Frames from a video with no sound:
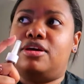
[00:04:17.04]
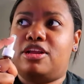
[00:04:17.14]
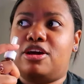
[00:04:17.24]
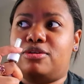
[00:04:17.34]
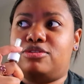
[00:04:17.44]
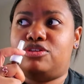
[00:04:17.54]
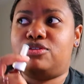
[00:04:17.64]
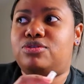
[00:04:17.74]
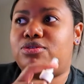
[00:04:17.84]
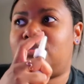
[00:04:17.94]
you know,
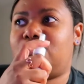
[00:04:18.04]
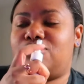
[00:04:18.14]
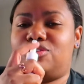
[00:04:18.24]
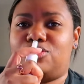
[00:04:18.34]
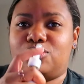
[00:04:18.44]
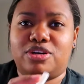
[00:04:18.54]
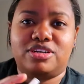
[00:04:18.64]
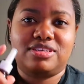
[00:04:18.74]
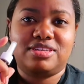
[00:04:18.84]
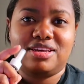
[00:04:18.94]
two, two
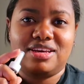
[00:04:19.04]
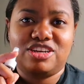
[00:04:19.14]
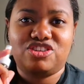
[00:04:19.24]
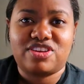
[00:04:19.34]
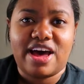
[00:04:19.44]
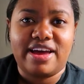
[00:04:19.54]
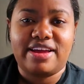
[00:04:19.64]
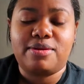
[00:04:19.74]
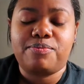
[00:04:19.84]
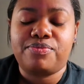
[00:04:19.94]
squirts each
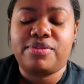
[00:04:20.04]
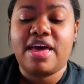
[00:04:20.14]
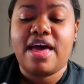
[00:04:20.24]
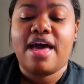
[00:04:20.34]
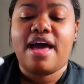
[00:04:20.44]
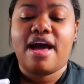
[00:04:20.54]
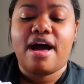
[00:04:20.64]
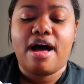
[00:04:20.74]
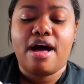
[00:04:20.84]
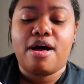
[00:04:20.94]
side.
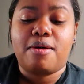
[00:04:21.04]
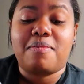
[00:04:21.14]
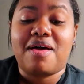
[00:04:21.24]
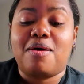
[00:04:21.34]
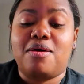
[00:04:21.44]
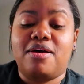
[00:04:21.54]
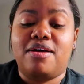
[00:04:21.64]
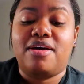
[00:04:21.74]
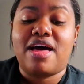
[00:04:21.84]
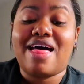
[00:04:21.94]
Um,
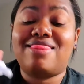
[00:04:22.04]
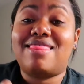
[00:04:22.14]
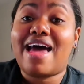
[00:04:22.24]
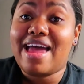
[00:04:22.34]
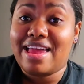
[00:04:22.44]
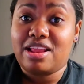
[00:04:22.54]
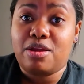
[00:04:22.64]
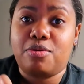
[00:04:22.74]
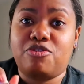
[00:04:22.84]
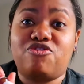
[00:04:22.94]
and then
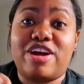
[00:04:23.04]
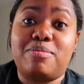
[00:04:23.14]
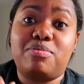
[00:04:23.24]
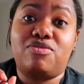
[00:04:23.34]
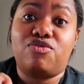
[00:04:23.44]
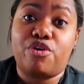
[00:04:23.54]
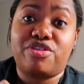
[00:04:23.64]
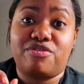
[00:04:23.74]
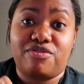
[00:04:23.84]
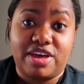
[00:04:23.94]
right before
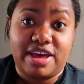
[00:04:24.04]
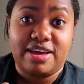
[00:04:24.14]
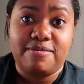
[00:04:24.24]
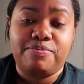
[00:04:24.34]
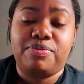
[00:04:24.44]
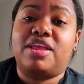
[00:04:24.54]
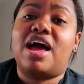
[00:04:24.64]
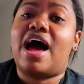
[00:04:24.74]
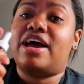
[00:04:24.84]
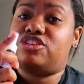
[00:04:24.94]
the flight,
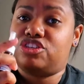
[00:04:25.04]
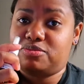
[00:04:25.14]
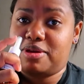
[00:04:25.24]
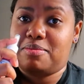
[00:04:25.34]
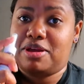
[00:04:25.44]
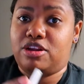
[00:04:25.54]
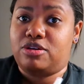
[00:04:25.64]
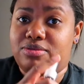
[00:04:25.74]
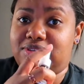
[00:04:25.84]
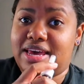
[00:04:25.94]
I should spray my
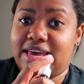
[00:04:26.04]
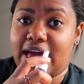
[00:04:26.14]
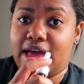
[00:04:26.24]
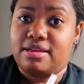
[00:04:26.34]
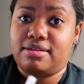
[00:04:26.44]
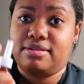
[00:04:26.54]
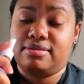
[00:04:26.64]
nose again.